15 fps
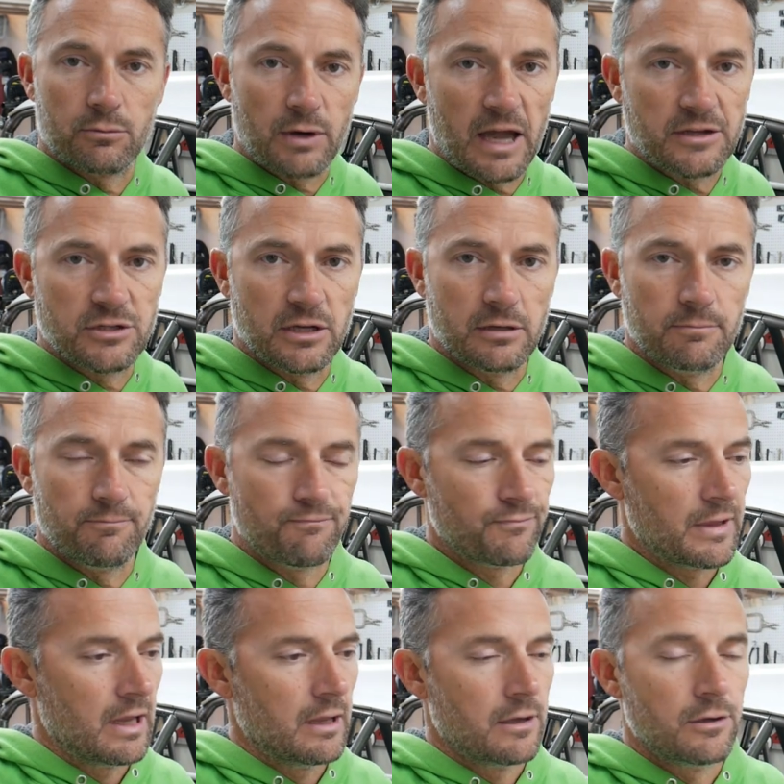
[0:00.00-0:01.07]
Wratchet
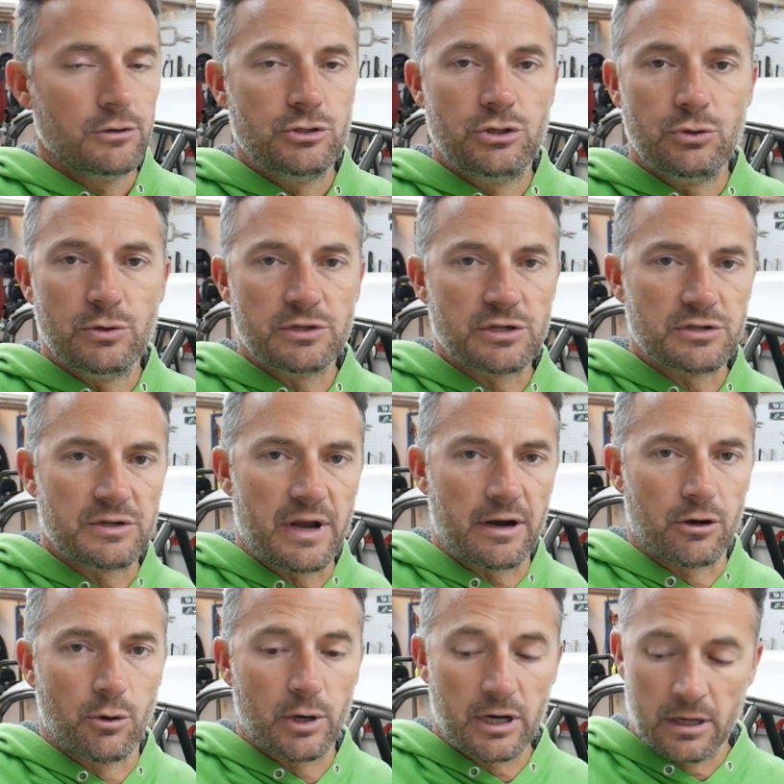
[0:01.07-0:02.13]
two inches
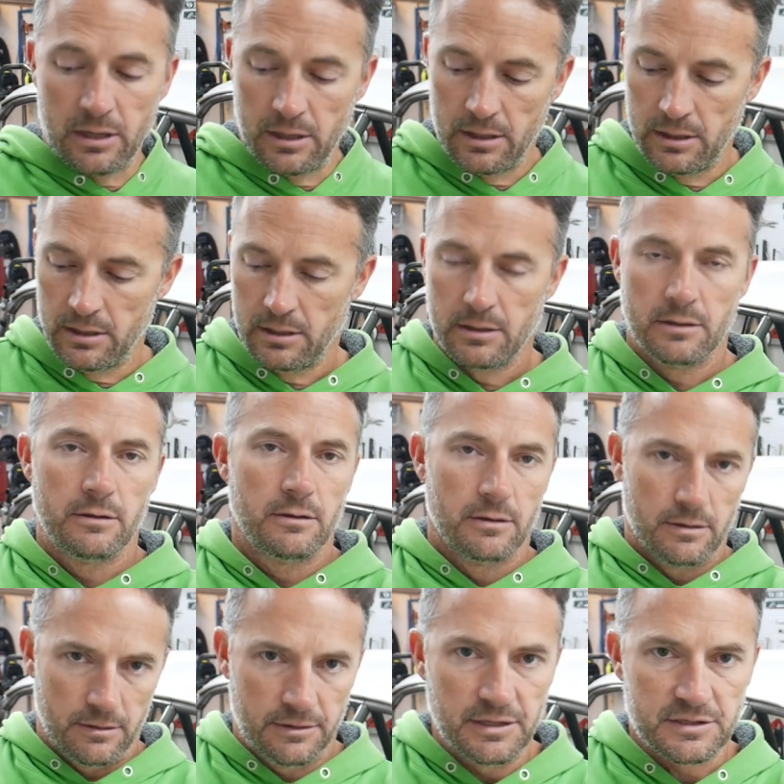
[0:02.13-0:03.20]
narrower,
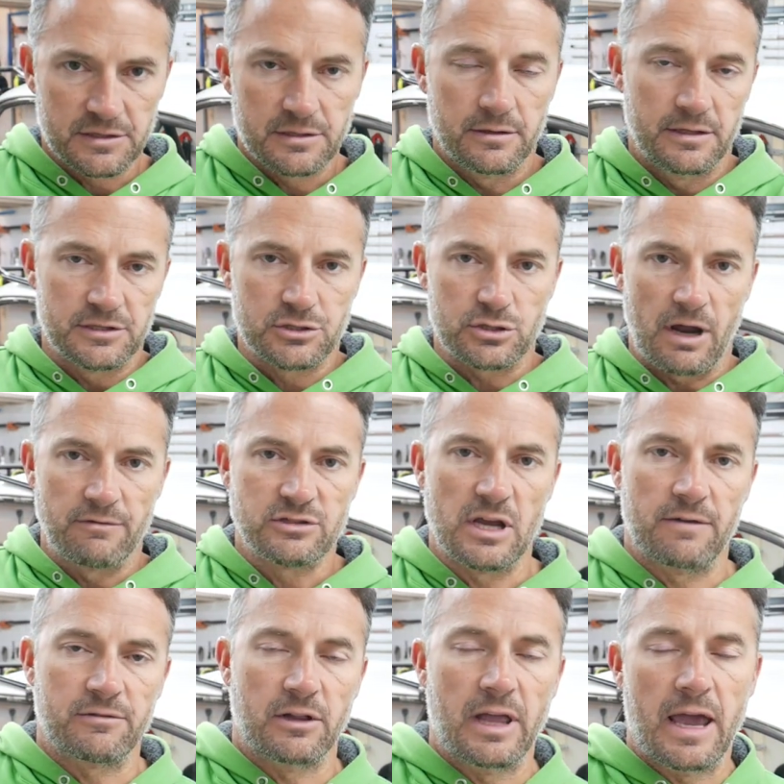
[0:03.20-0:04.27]
this, this drive
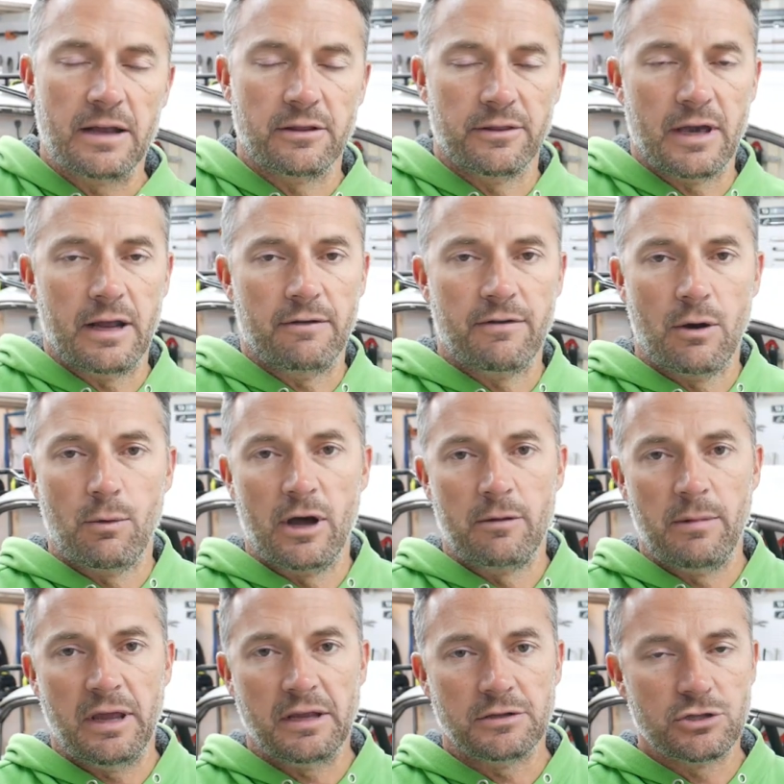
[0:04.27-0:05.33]
shaft will handle that. If I want to
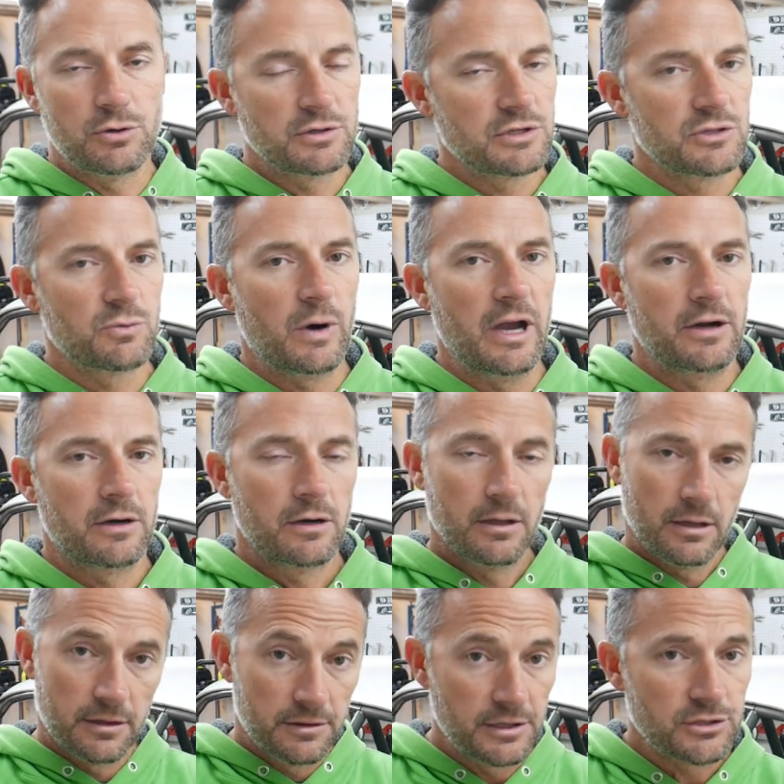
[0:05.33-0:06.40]
make it two inches wider,
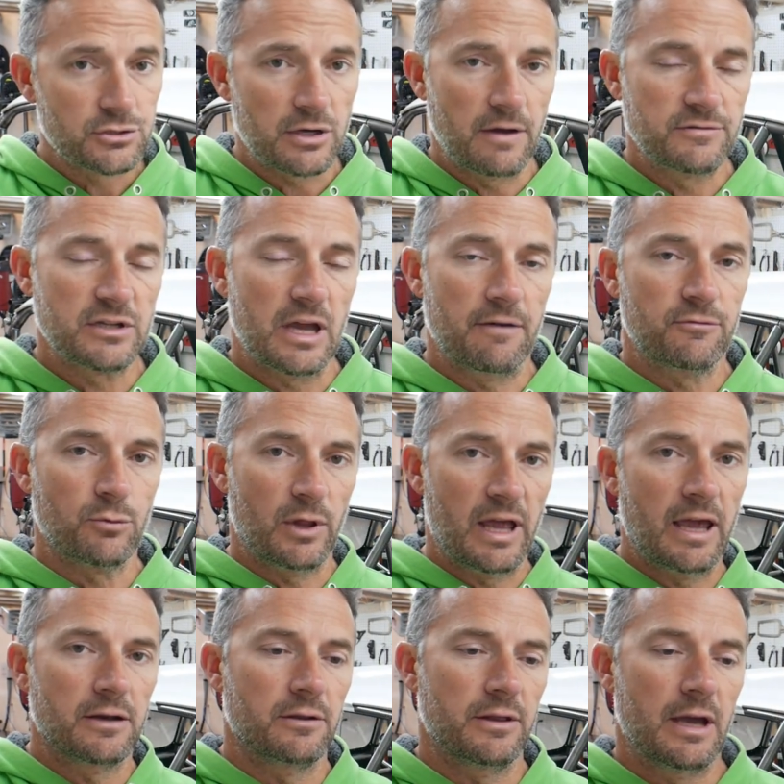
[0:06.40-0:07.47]
this drive shaft will
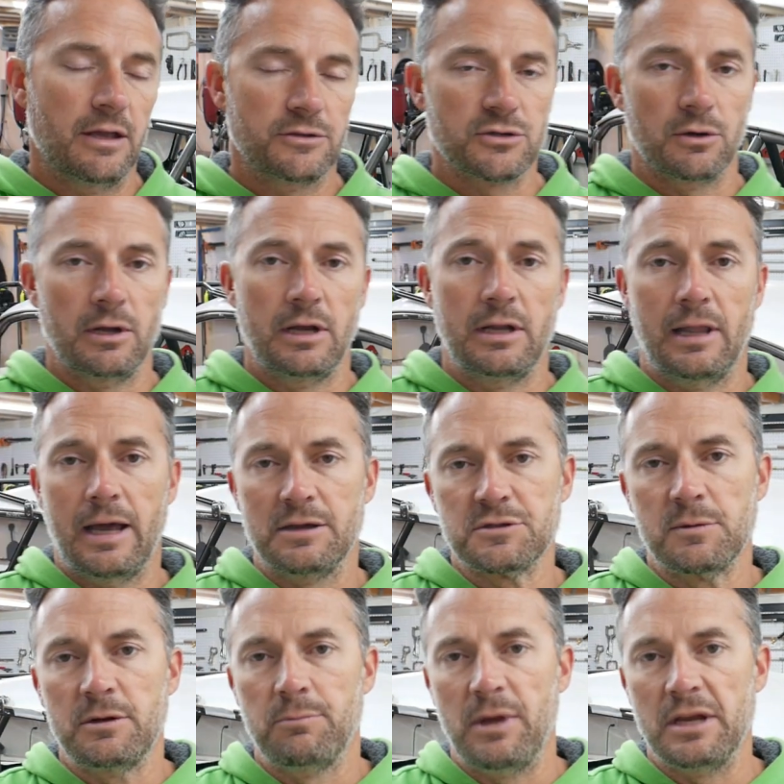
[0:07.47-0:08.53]
handle that. So it allows
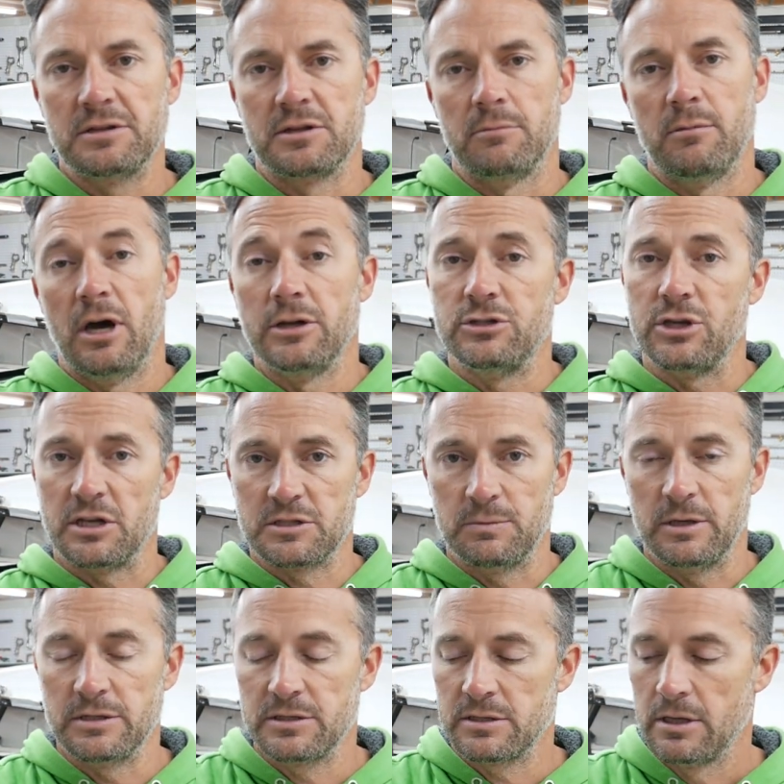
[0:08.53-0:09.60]
me to make some
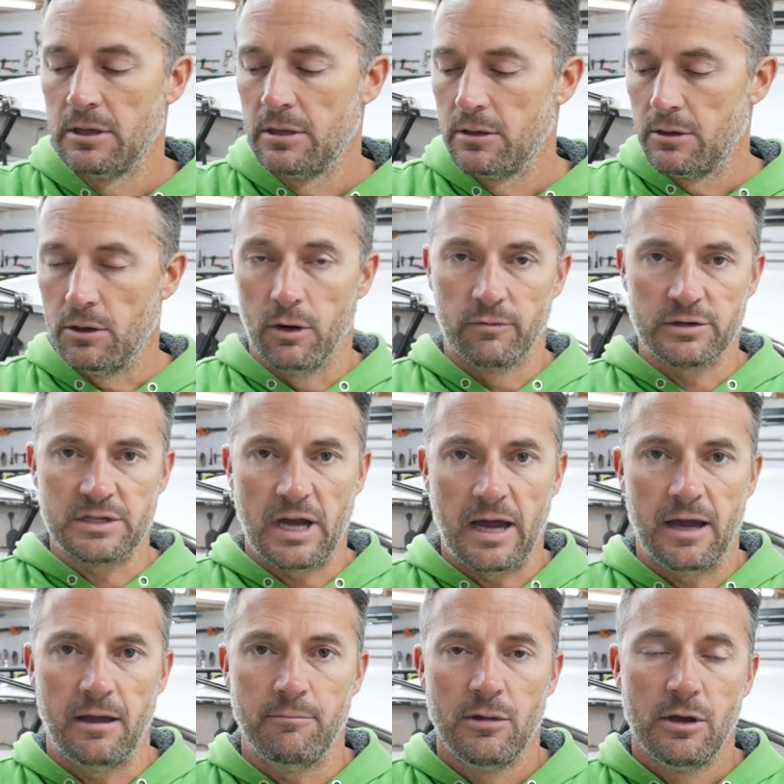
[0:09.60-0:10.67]
adjustments over
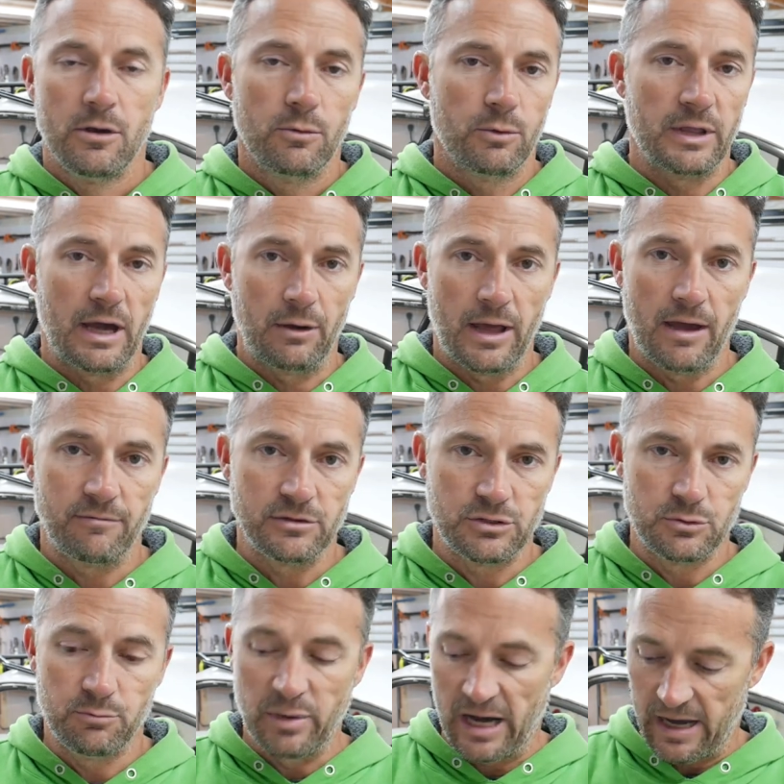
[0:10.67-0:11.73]
time without having
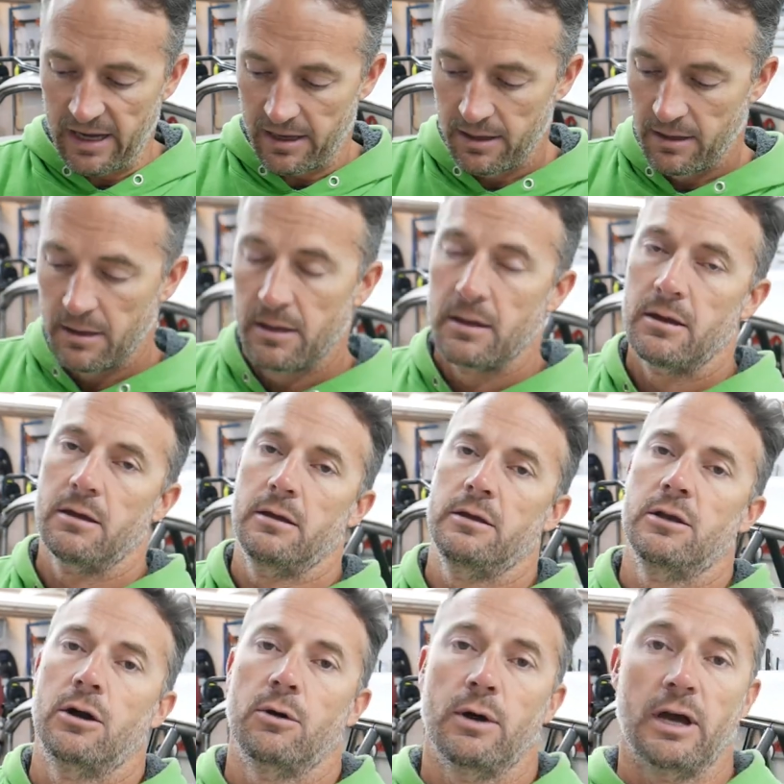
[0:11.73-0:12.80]
to buy
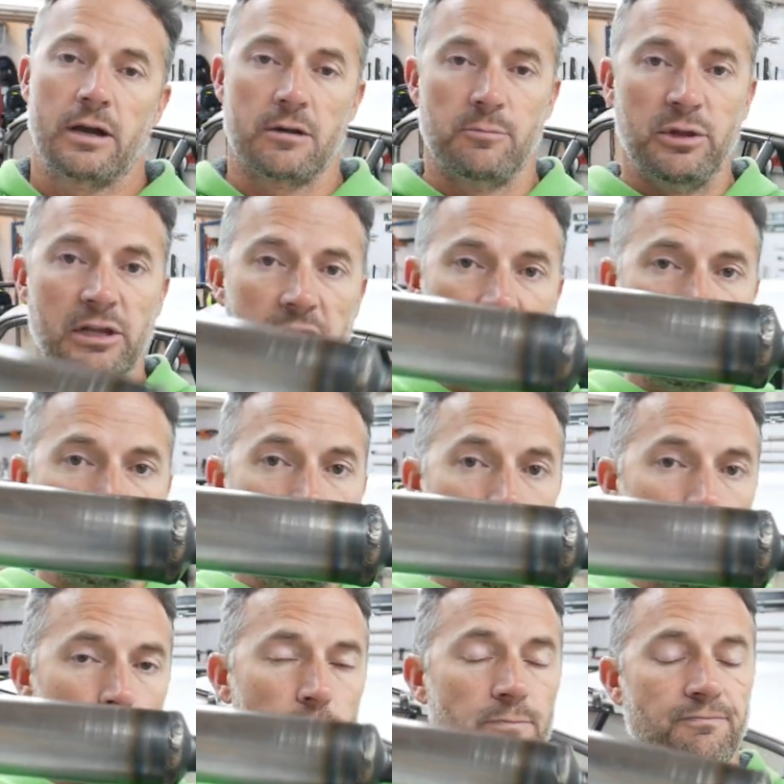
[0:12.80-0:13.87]
you know, a completely
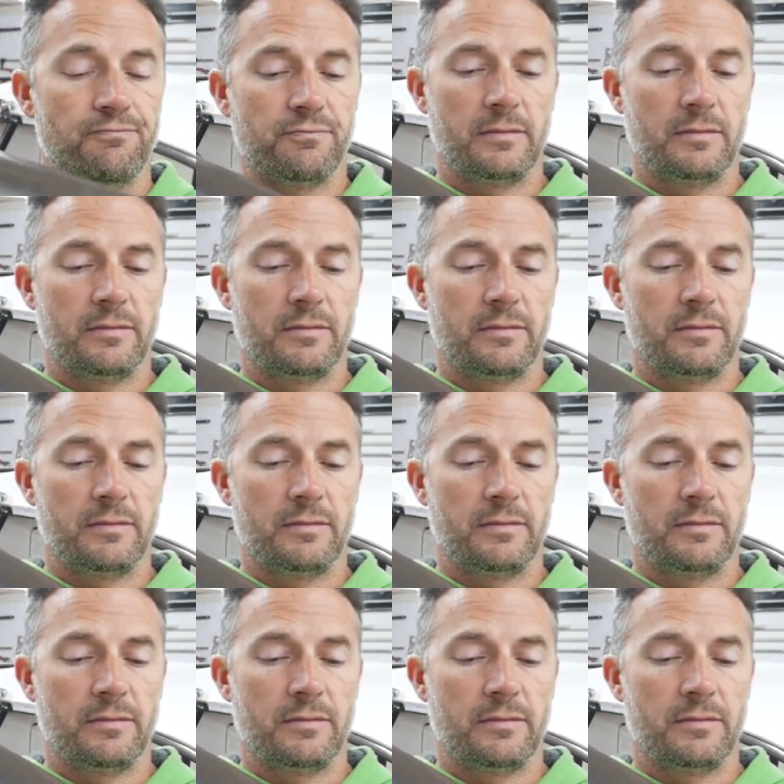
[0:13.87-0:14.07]
new